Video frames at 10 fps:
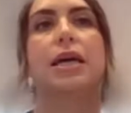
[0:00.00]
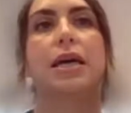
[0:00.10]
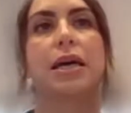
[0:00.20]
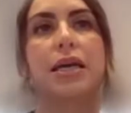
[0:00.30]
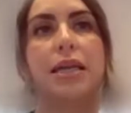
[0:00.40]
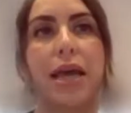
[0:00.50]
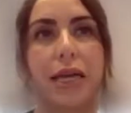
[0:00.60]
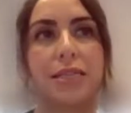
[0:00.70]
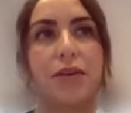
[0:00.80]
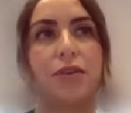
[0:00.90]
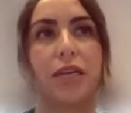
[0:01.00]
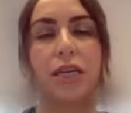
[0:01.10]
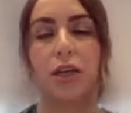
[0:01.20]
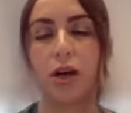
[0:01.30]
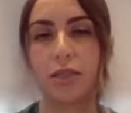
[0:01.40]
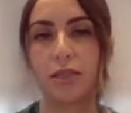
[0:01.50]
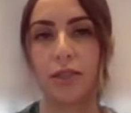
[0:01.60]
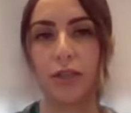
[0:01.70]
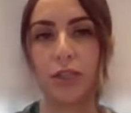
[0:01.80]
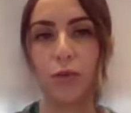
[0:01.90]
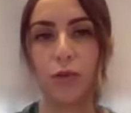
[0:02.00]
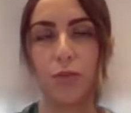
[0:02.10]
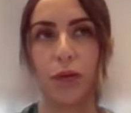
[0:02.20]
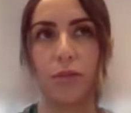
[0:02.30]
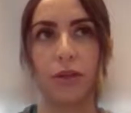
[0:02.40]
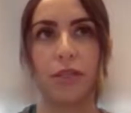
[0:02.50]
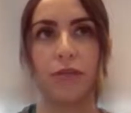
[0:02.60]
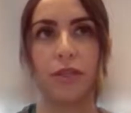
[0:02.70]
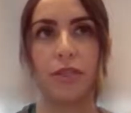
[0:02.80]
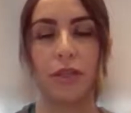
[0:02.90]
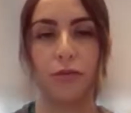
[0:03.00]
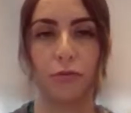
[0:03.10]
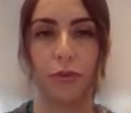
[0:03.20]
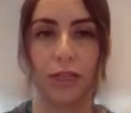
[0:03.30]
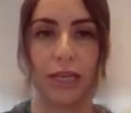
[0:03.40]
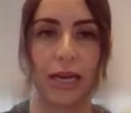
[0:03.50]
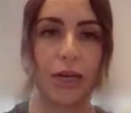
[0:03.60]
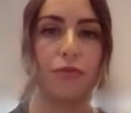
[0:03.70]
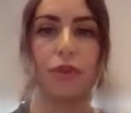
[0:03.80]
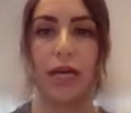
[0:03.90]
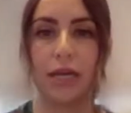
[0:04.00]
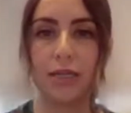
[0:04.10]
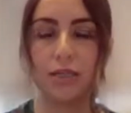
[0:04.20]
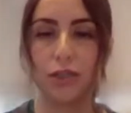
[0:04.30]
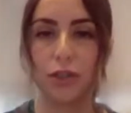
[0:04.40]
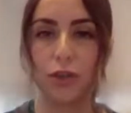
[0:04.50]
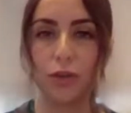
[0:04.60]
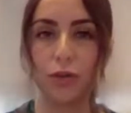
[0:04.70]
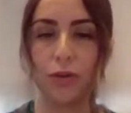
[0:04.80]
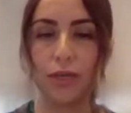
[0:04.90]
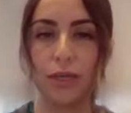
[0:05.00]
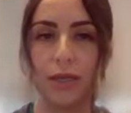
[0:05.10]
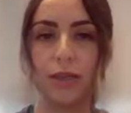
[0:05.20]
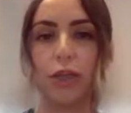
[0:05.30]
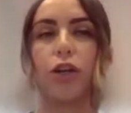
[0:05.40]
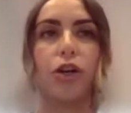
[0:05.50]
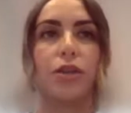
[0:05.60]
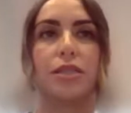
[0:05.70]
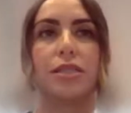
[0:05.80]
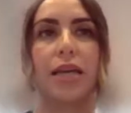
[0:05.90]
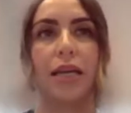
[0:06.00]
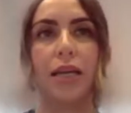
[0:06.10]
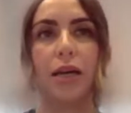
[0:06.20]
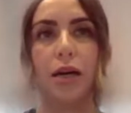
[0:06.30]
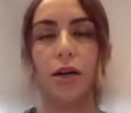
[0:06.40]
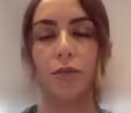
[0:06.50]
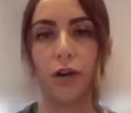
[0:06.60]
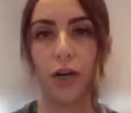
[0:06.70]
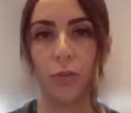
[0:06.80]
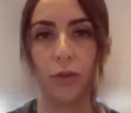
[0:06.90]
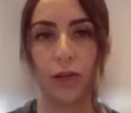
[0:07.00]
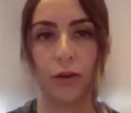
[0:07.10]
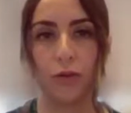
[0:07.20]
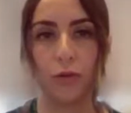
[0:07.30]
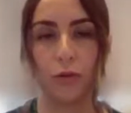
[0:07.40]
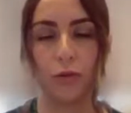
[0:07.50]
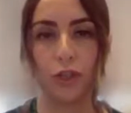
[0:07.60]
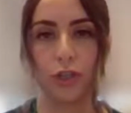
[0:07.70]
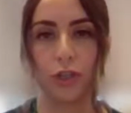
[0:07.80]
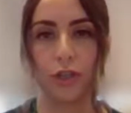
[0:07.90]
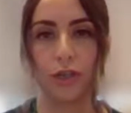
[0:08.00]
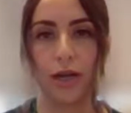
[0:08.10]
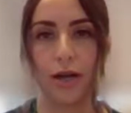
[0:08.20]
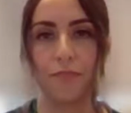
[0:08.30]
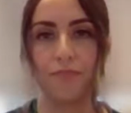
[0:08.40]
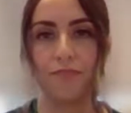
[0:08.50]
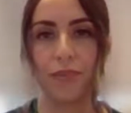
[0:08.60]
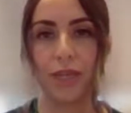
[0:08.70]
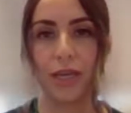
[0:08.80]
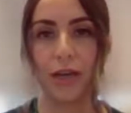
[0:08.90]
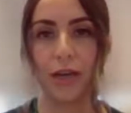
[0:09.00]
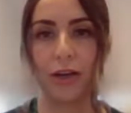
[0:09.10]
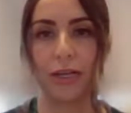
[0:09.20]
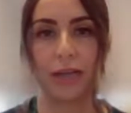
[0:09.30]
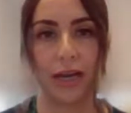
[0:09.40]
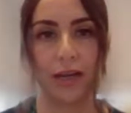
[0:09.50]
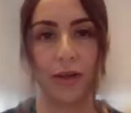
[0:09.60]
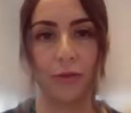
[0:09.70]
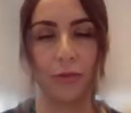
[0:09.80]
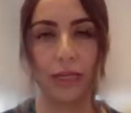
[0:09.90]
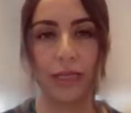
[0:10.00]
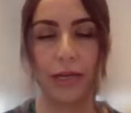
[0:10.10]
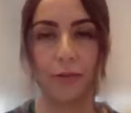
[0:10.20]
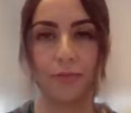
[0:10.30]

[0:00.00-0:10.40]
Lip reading: negativity and hostility towards public servants that have really kind of led us to the current state of our political culture here in Idaho right now?